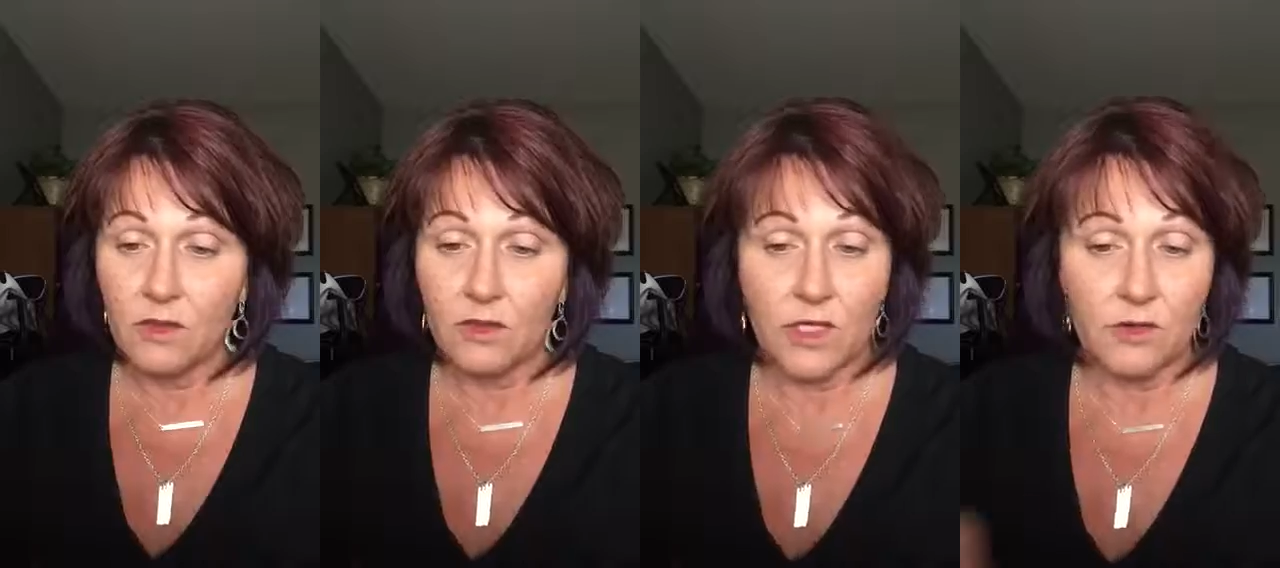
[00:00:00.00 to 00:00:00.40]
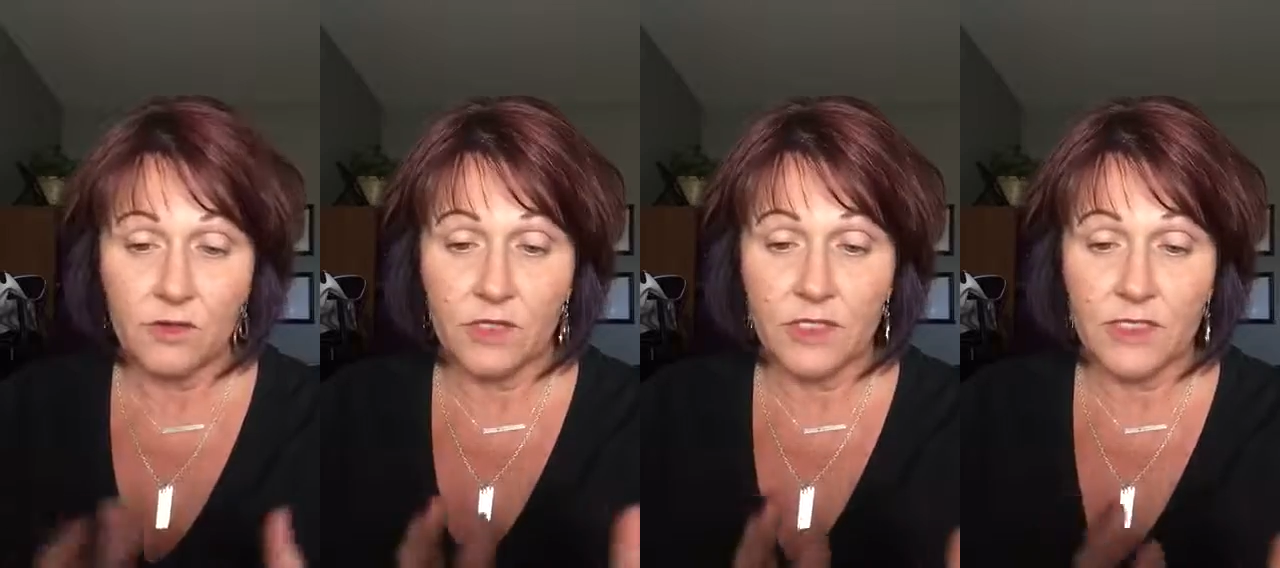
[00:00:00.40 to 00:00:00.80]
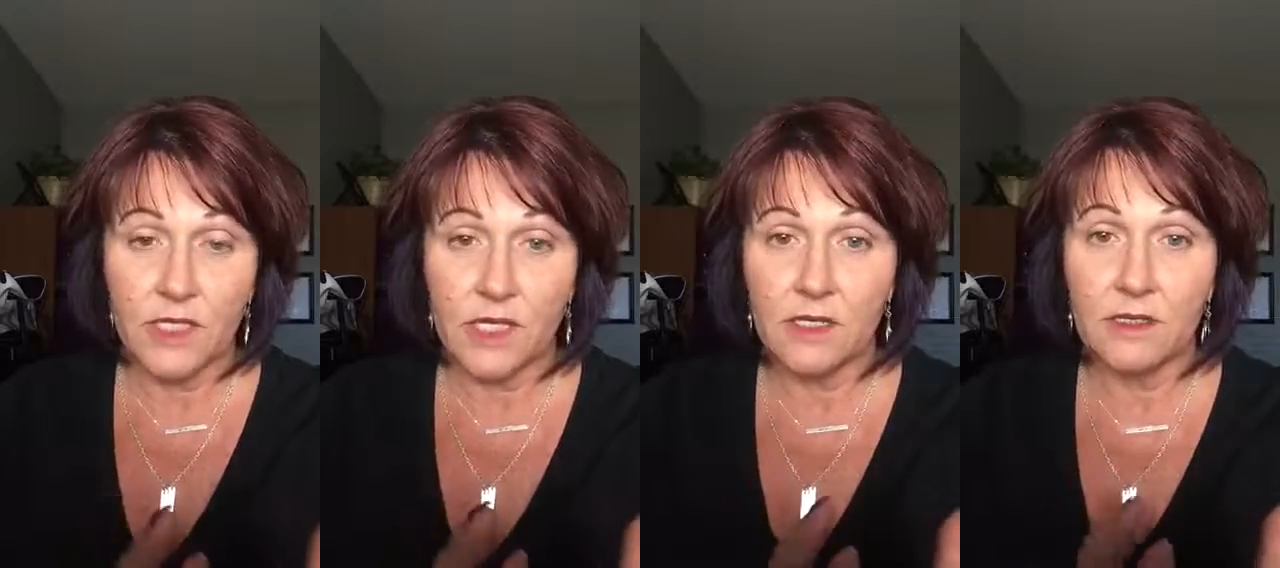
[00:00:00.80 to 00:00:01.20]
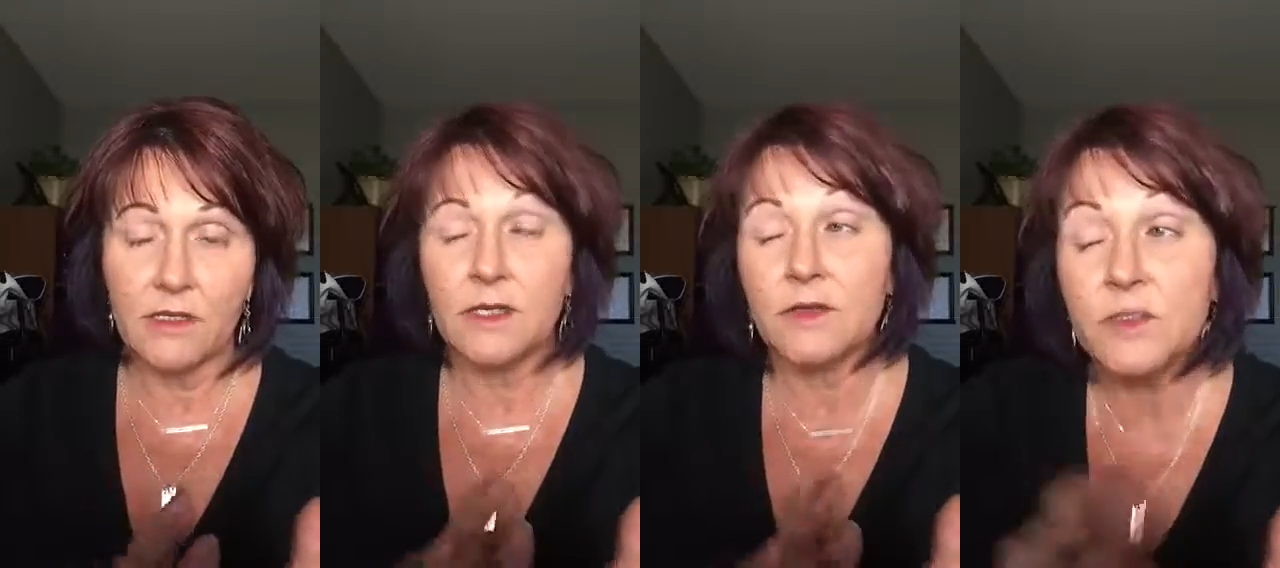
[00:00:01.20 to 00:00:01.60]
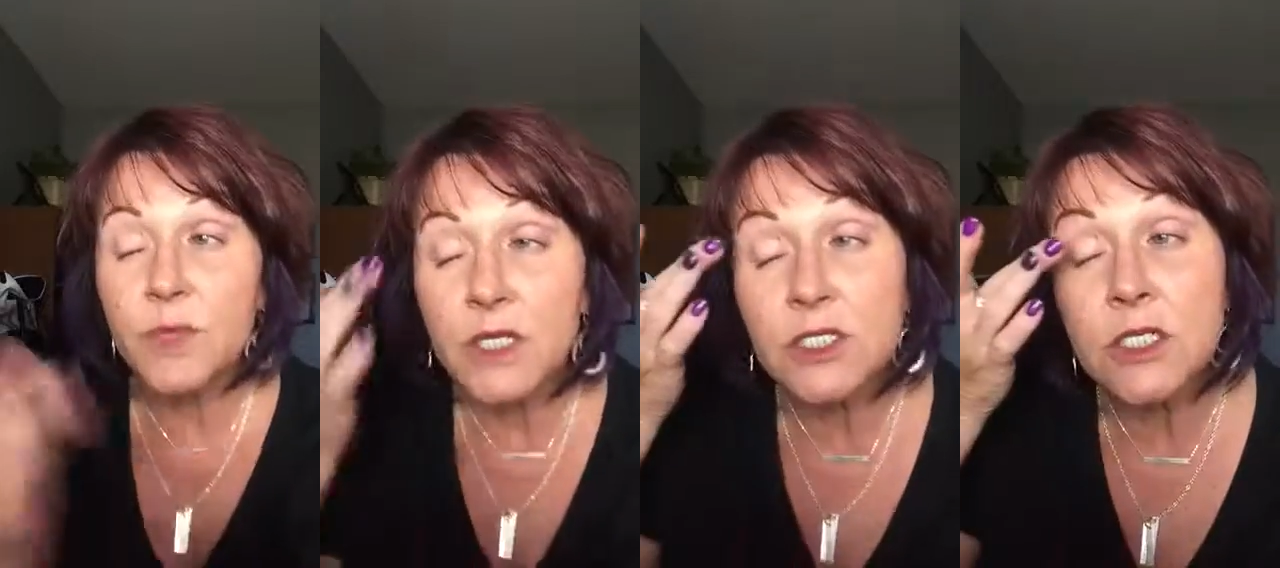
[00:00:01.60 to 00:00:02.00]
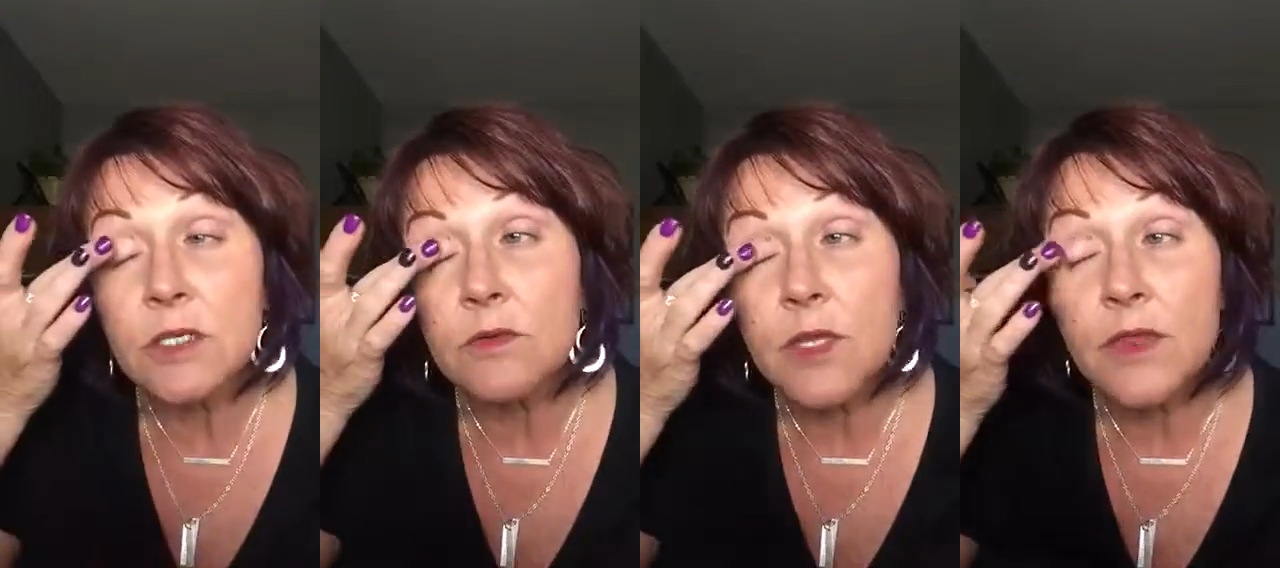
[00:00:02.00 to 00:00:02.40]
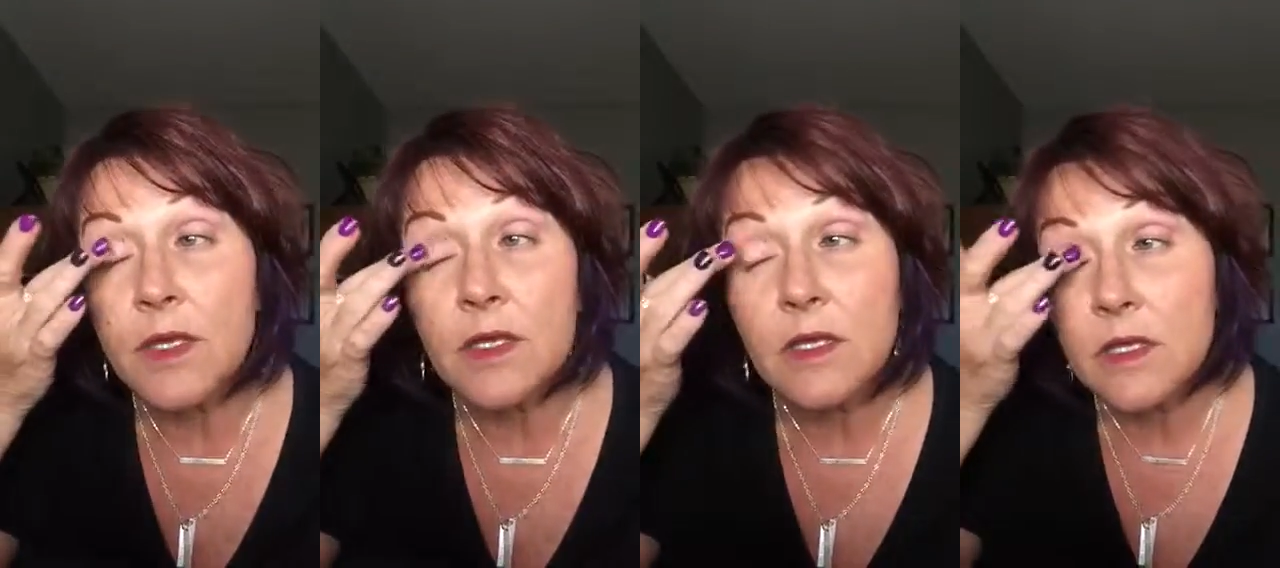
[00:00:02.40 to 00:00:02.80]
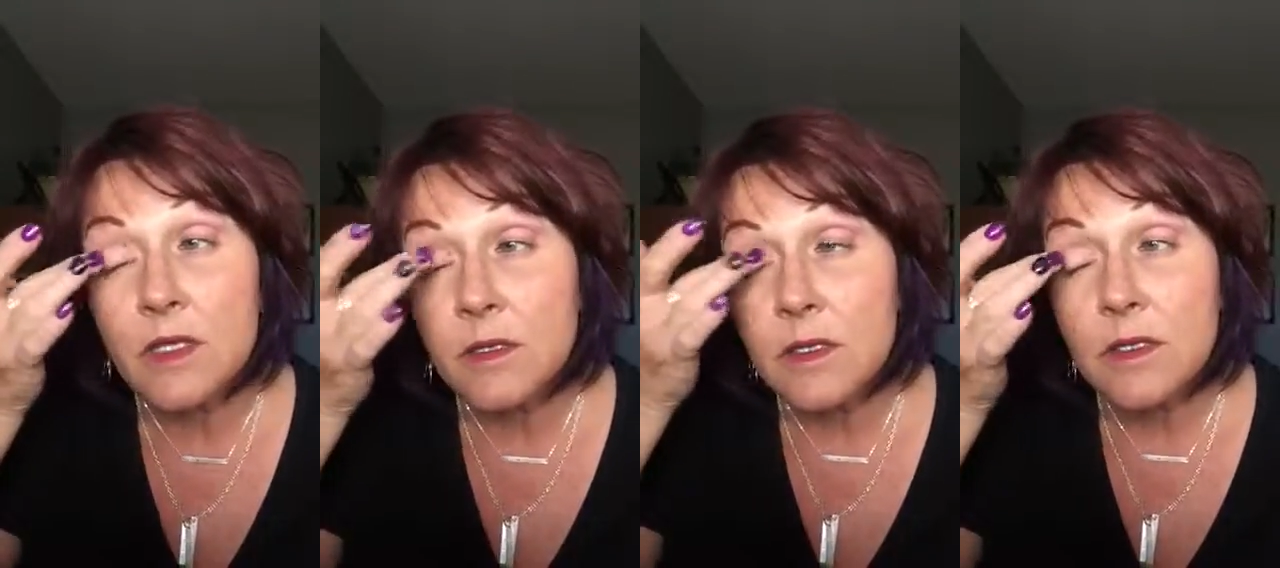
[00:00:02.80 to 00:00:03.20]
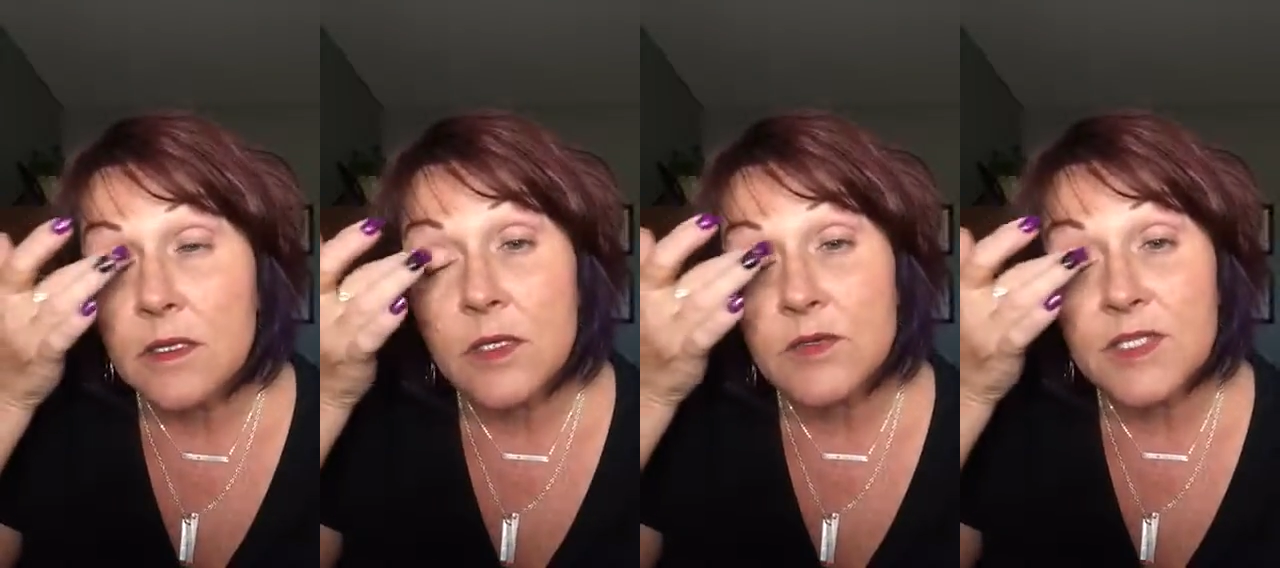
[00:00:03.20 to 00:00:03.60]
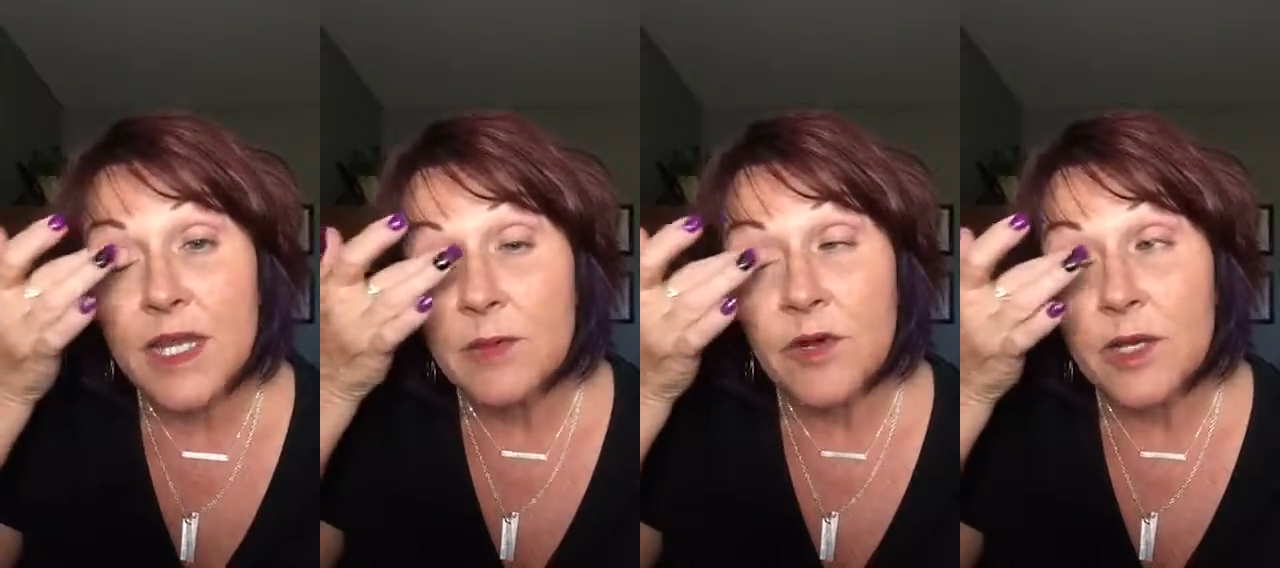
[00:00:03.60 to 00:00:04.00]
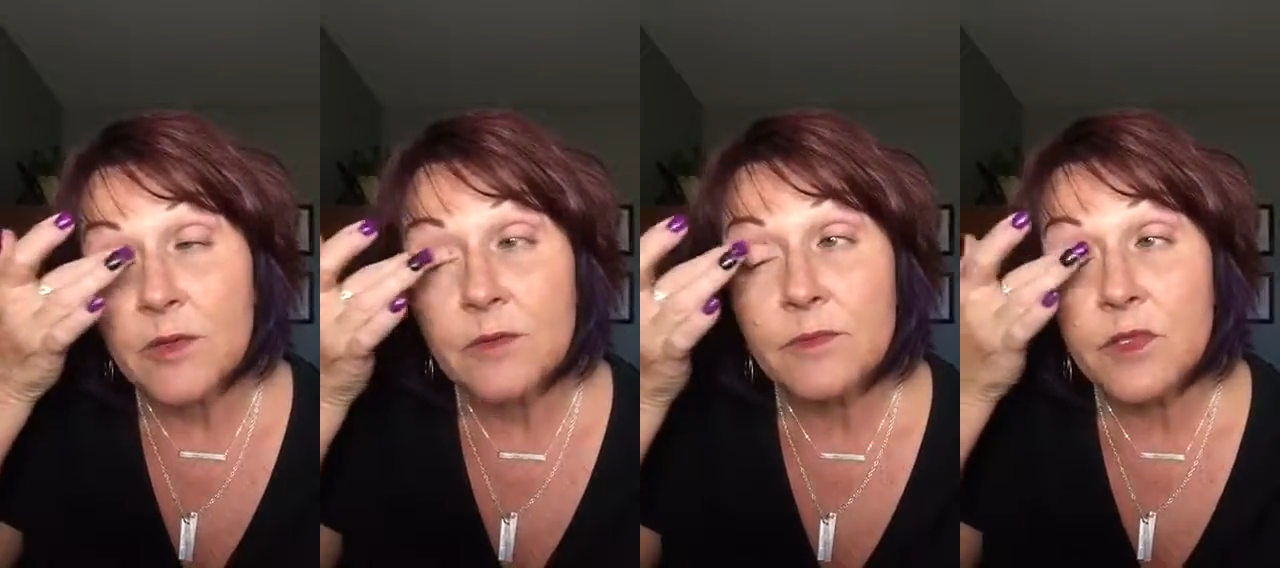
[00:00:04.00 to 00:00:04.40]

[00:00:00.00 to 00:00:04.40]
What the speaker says: no creasing, no smudging, no nothing, use an eye primer.